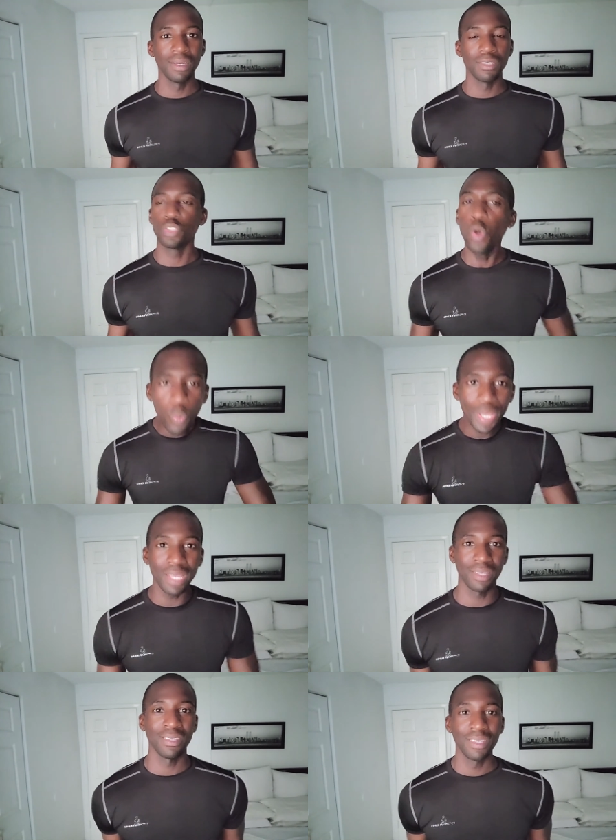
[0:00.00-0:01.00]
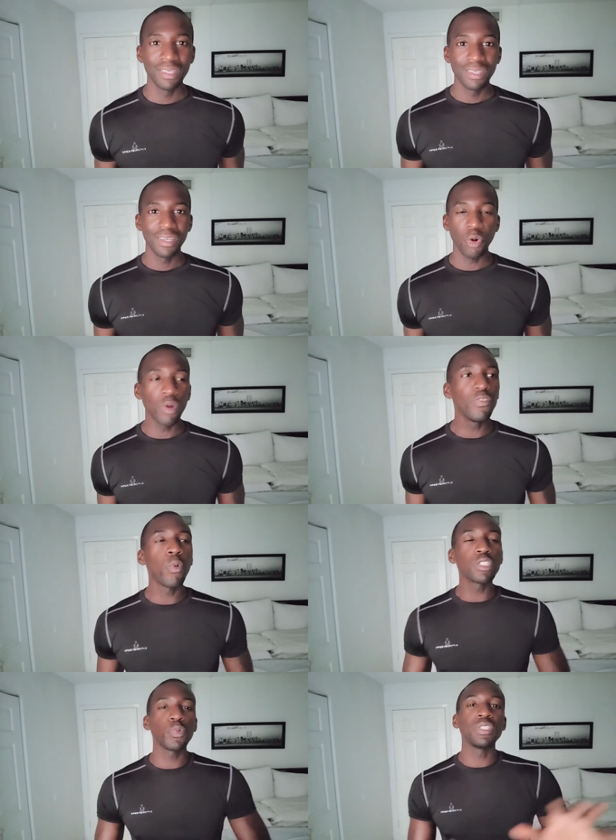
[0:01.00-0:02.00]
Do it. Or if you
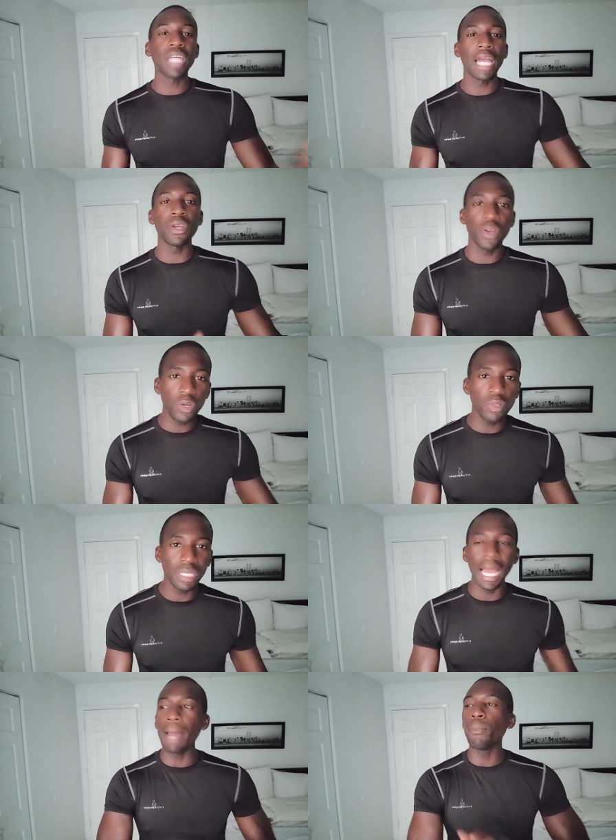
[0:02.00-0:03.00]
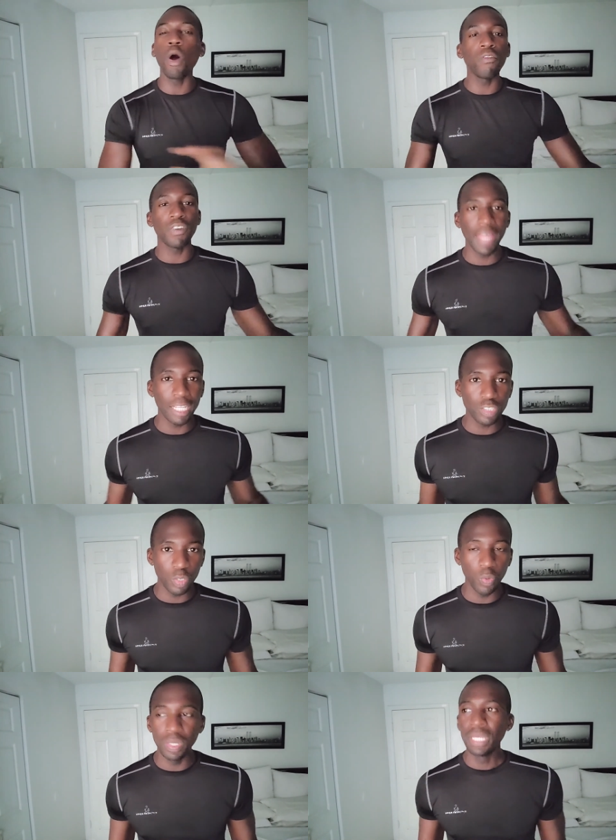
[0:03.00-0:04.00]
want to retire early, I'm all for that
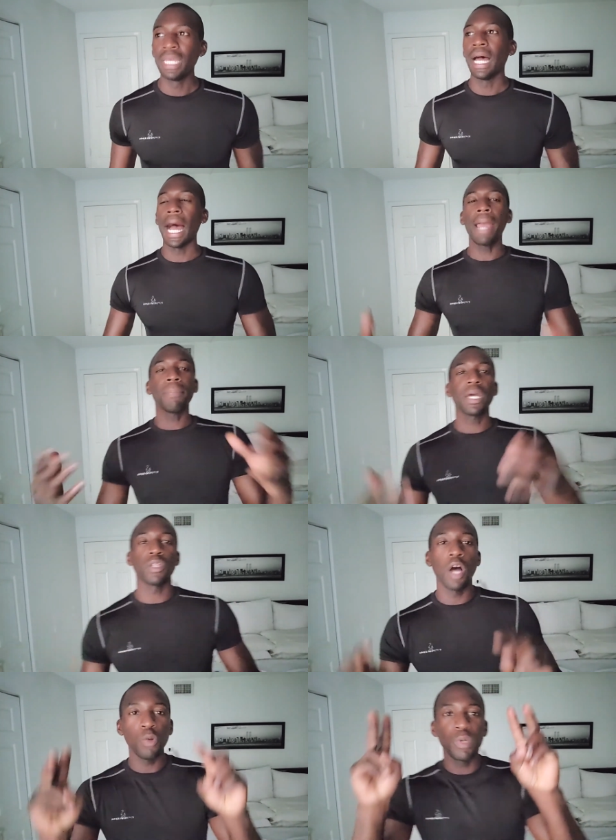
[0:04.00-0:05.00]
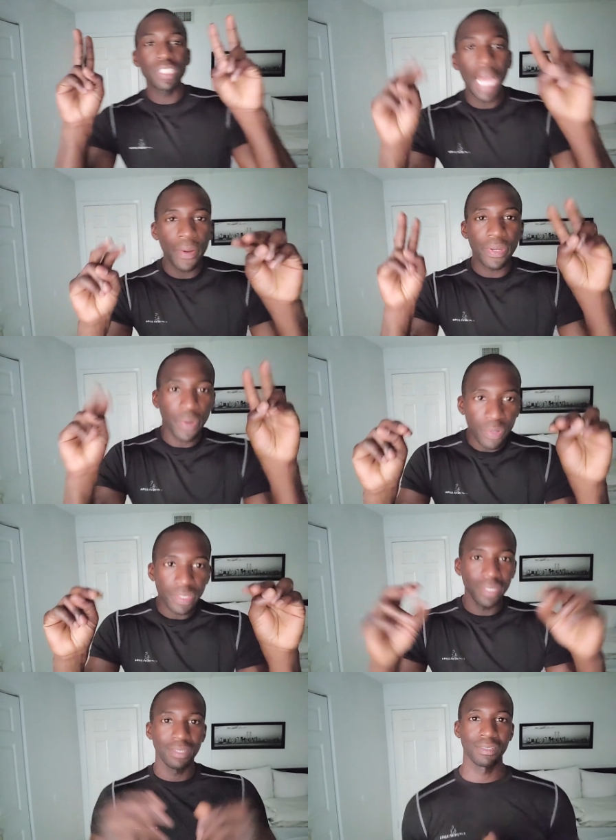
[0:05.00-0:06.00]
too. I'm planning on retiring
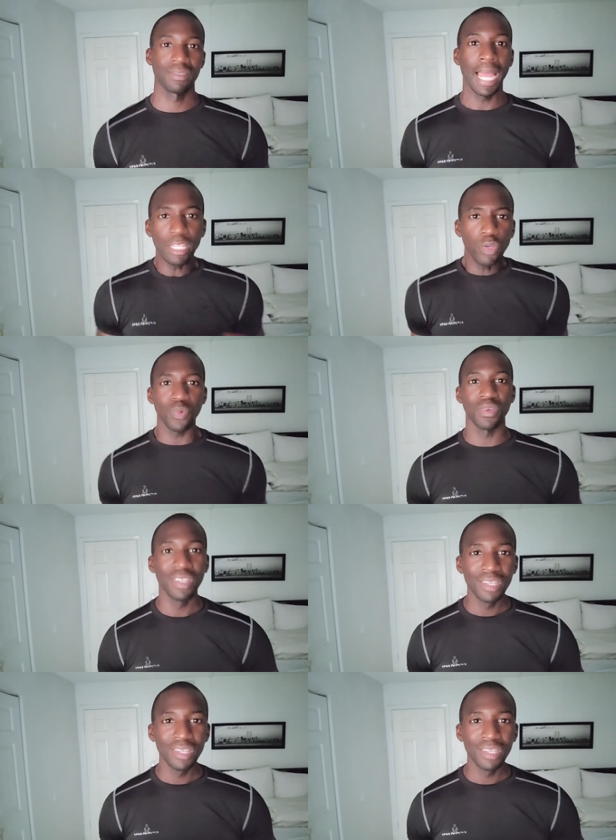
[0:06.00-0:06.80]
early. I do.